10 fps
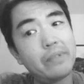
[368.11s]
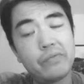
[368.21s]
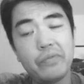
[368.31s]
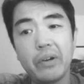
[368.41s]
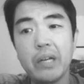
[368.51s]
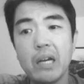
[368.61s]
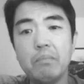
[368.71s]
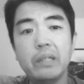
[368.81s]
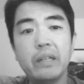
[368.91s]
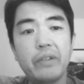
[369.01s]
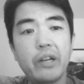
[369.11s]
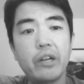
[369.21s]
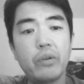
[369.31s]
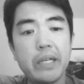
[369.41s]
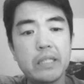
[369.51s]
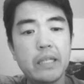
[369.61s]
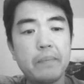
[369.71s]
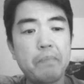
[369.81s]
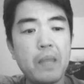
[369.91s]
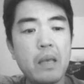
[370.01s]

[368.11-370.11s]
is very humbling, very crazy.